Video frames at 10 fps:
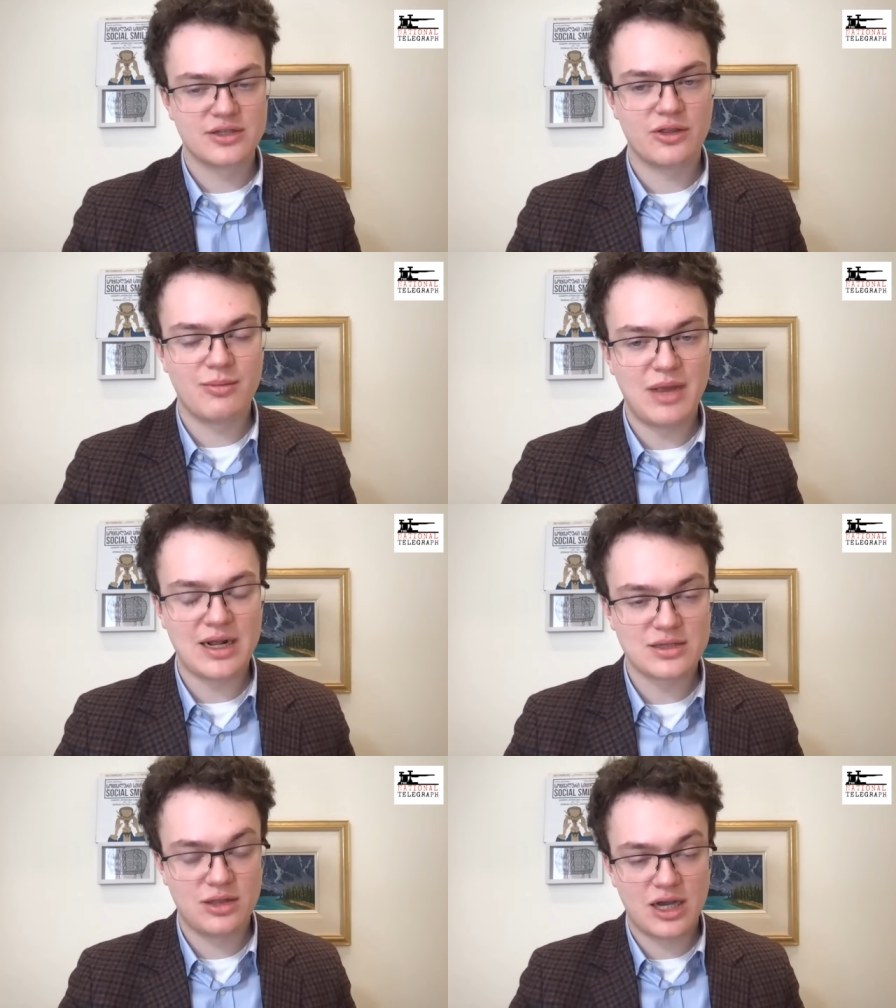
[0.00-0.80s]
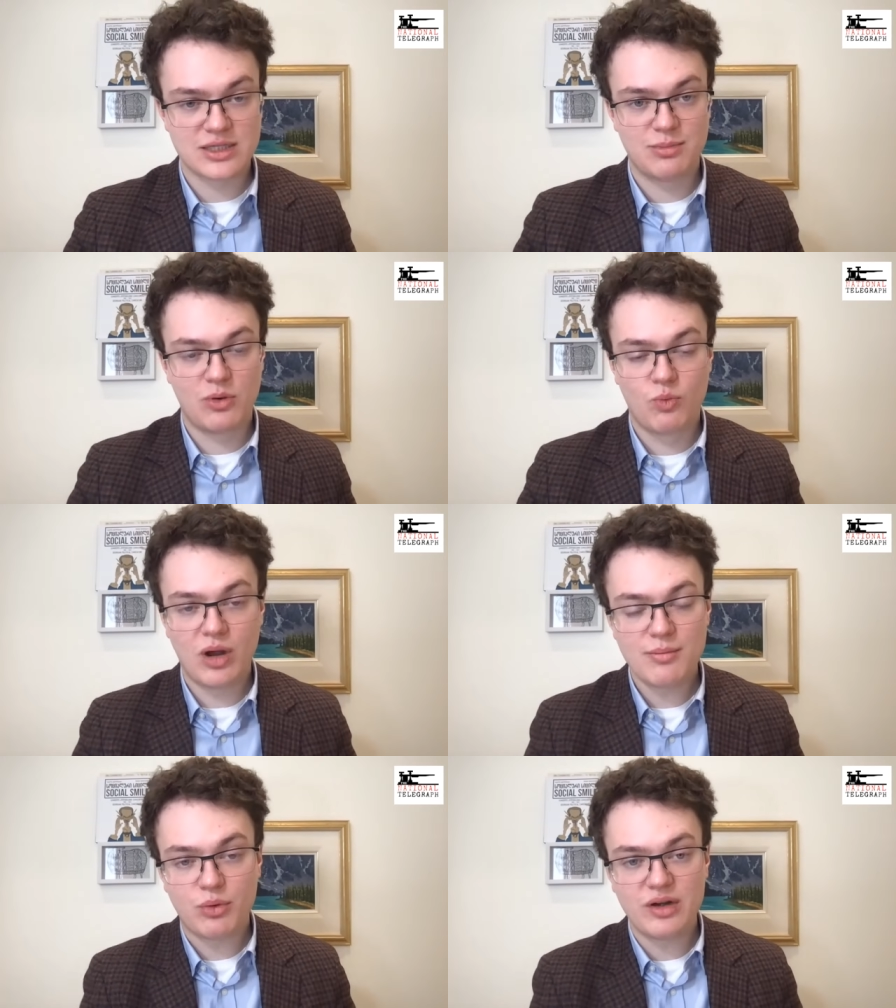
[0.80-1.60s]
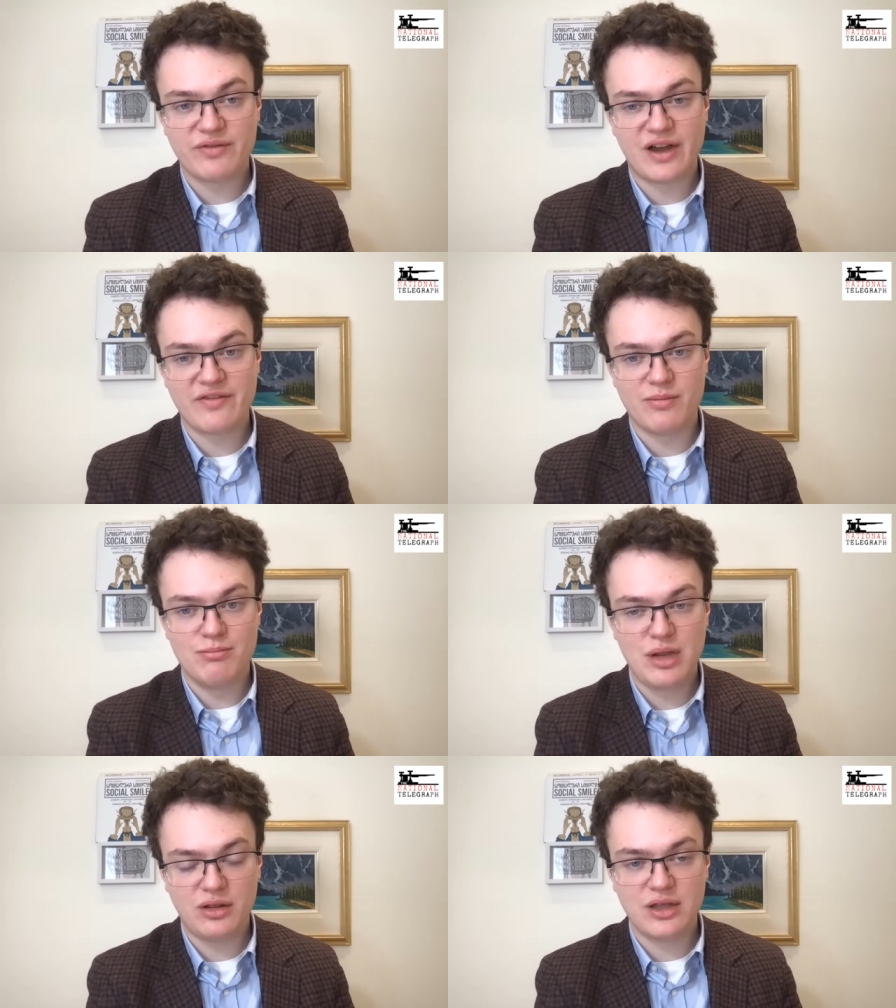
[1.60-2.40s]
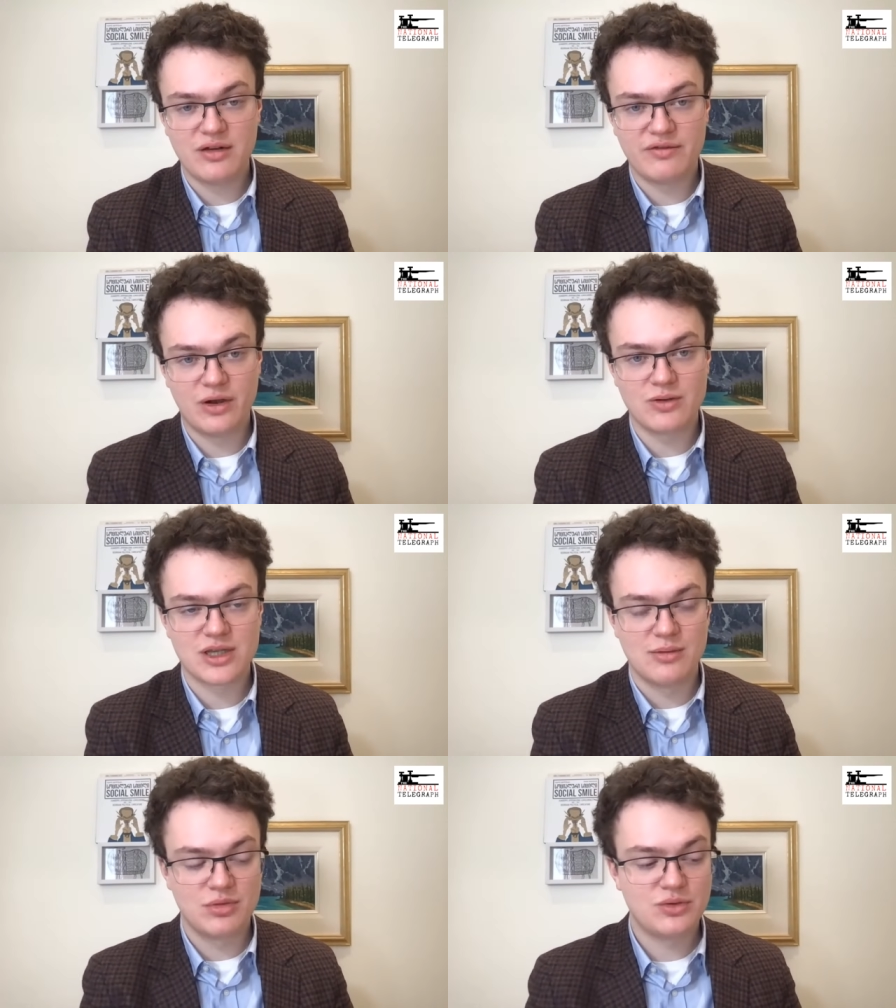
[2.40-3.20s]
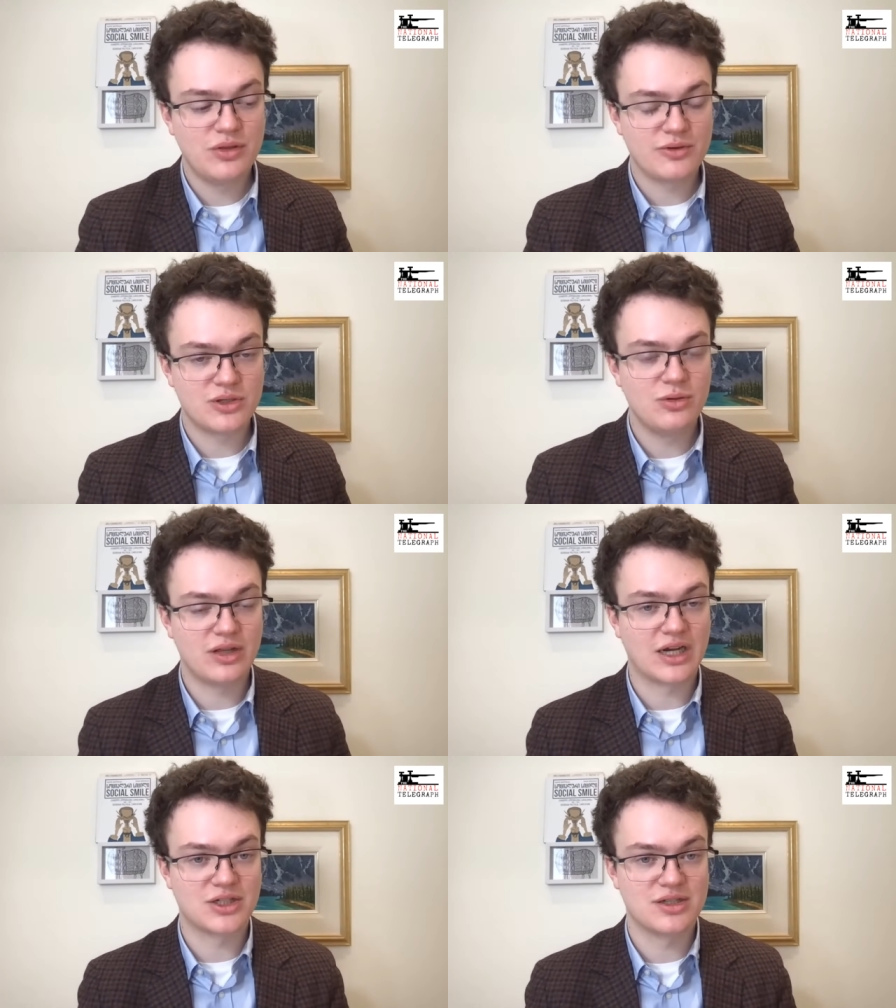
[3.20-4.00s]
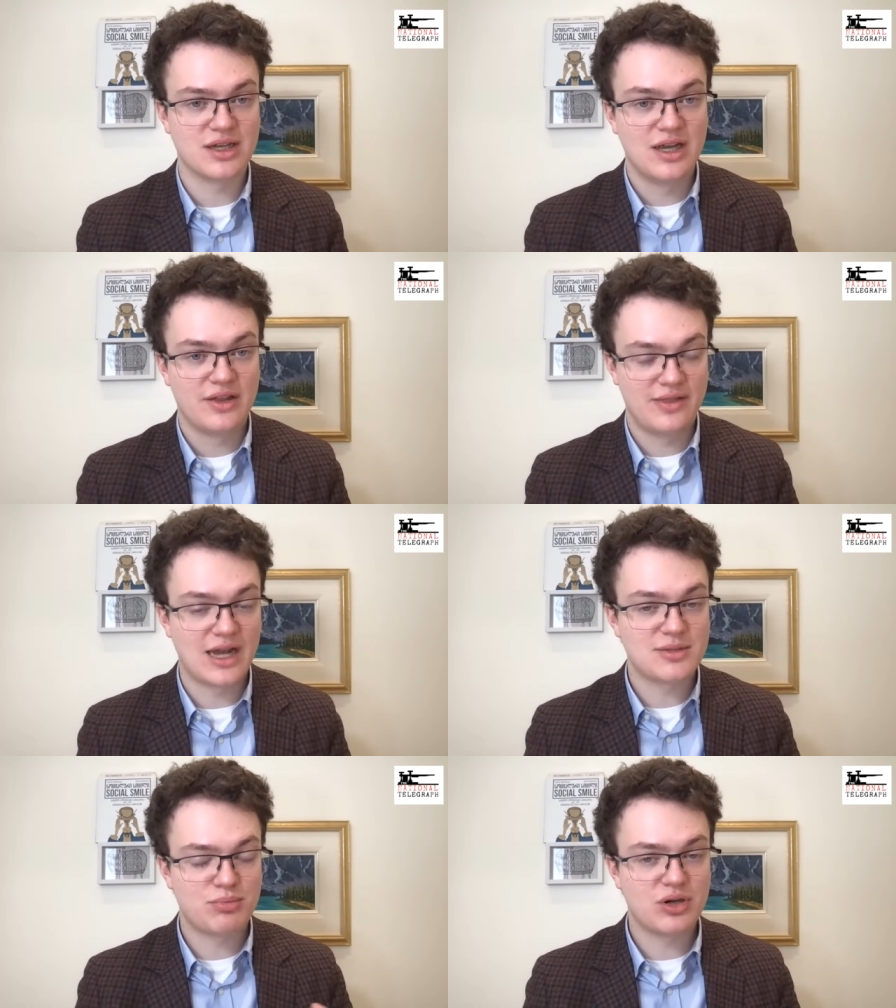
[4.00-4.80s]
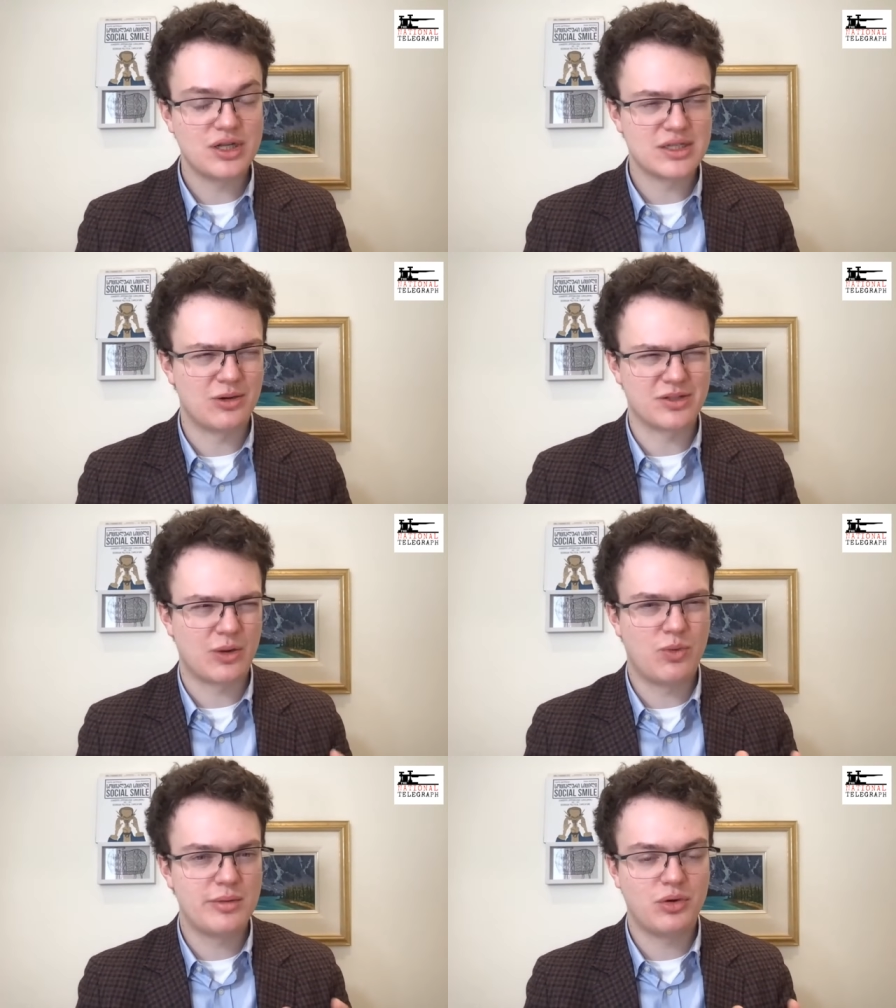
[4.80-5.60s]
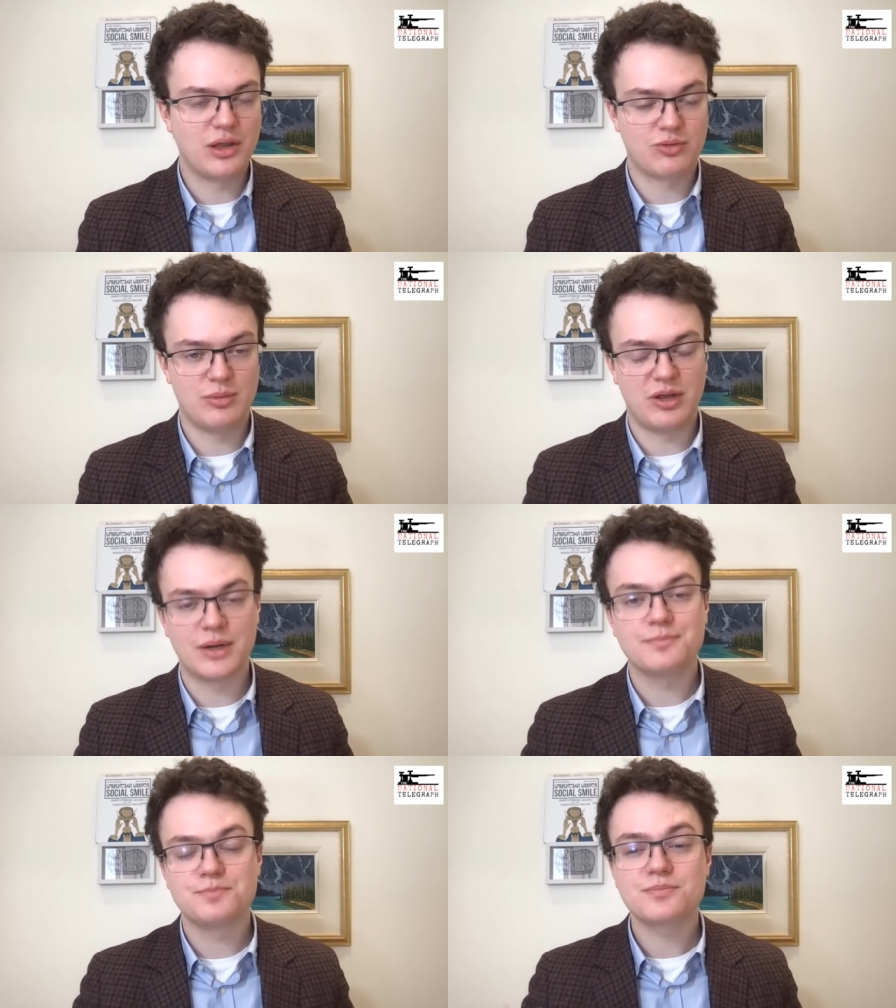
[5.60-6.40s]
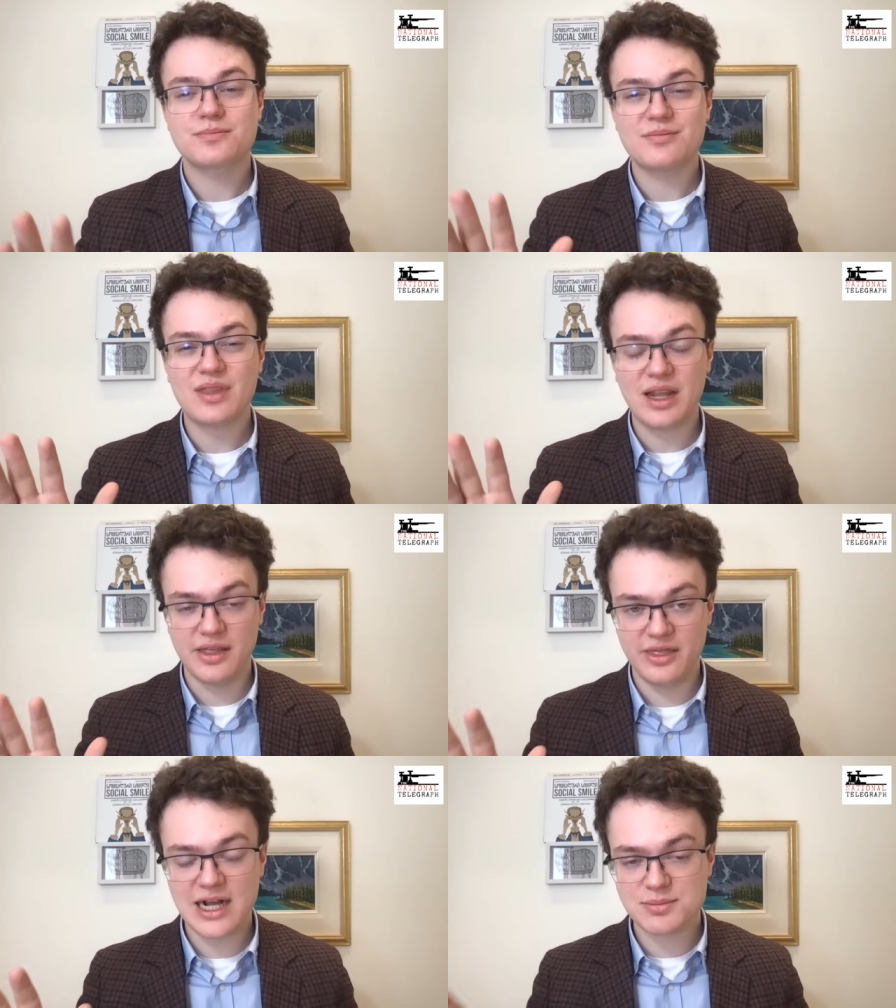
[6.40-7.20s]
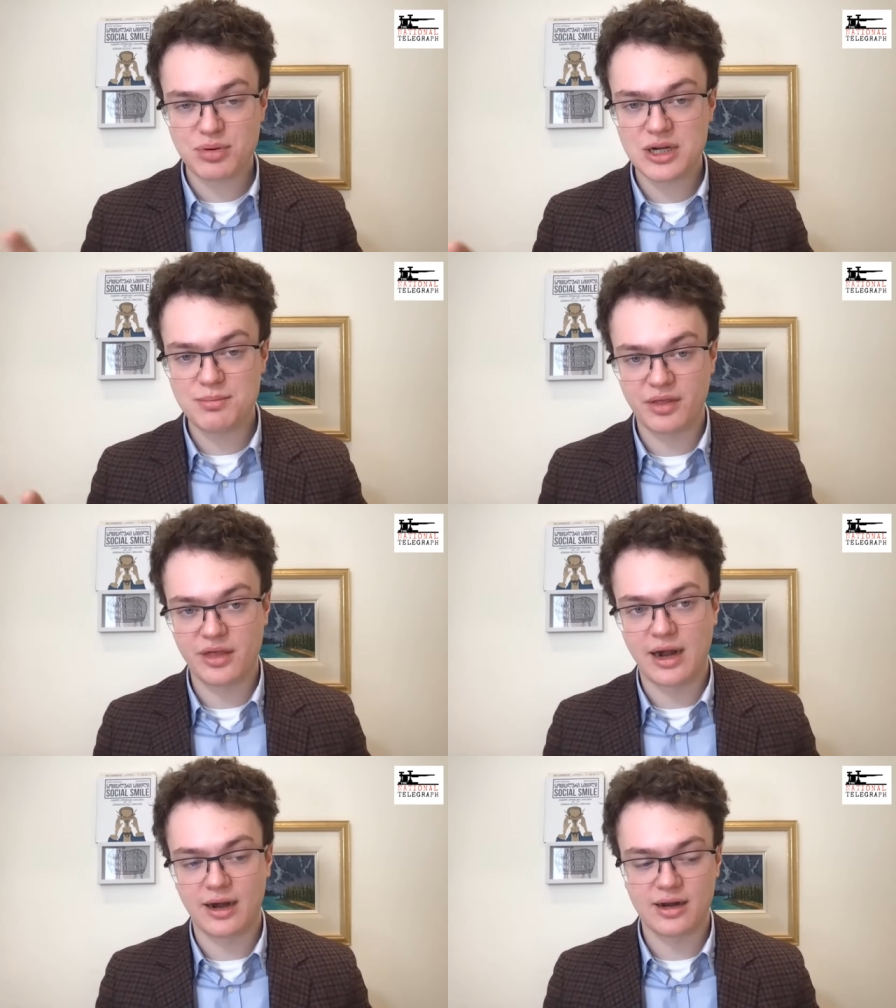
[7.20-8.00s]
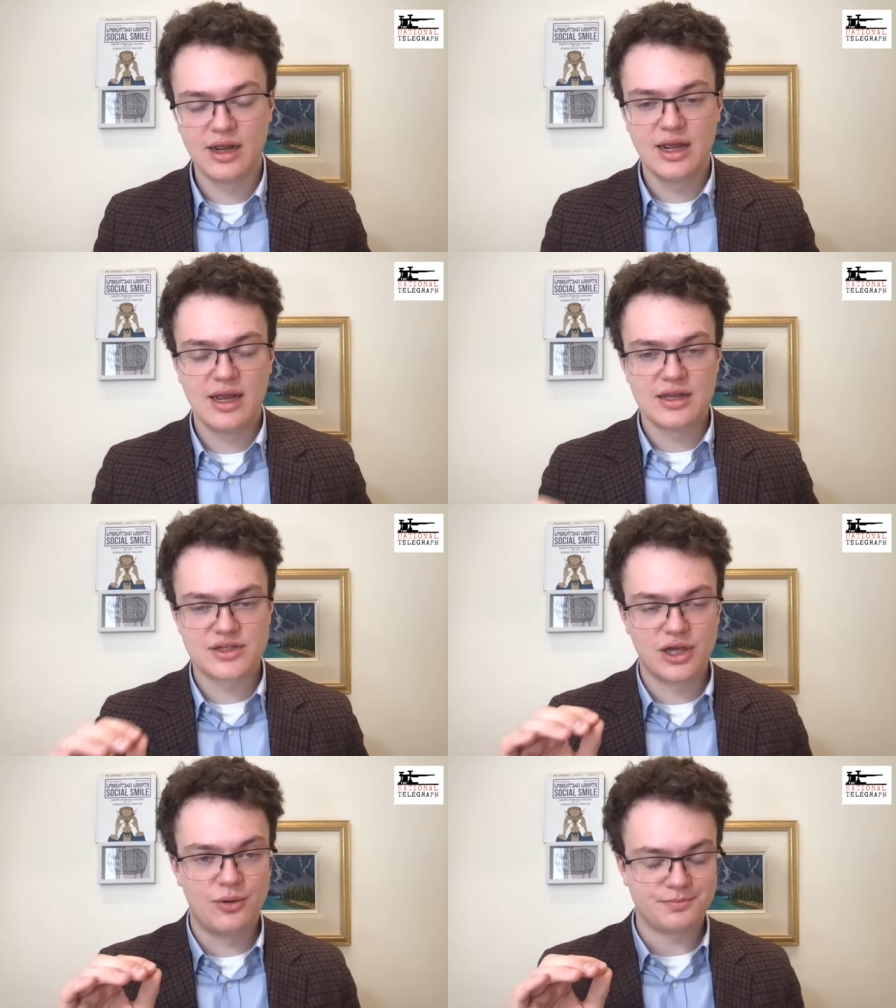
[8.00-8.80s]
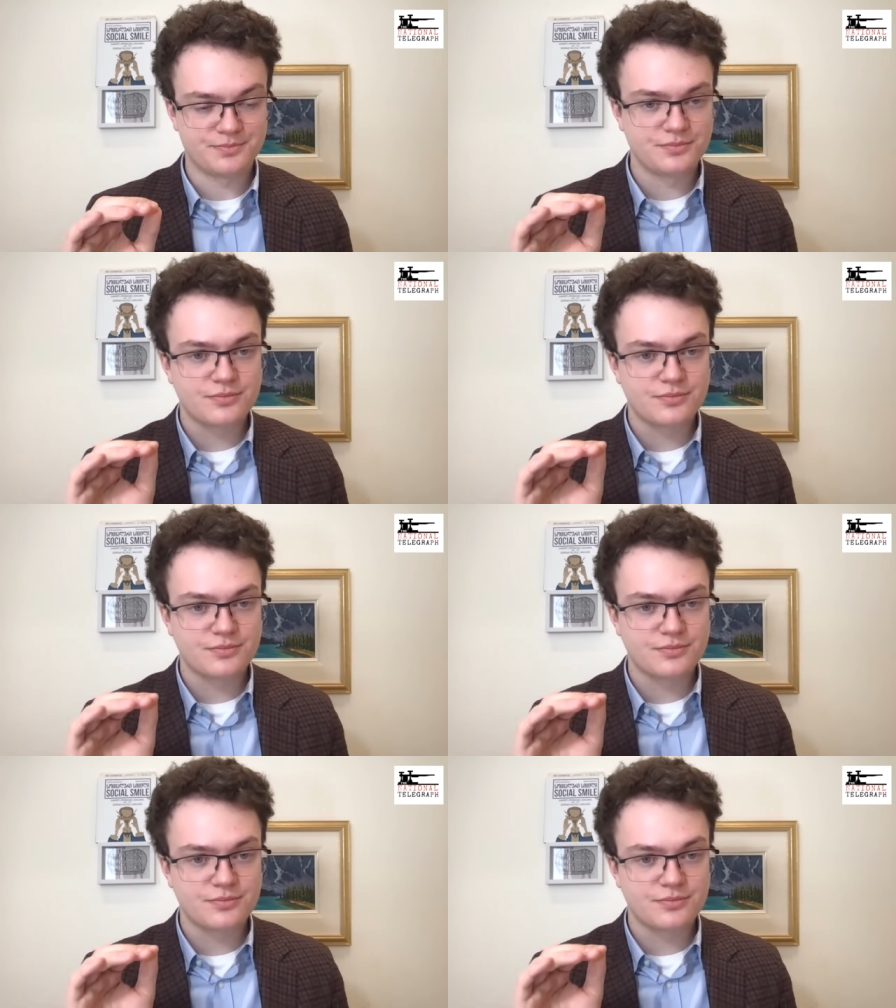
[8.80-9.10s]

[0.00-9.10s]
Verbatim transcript: So the man's lost about one point five million votes between those two elections. That's pretty insane. It's like one point three million. That's pretty pathetic. So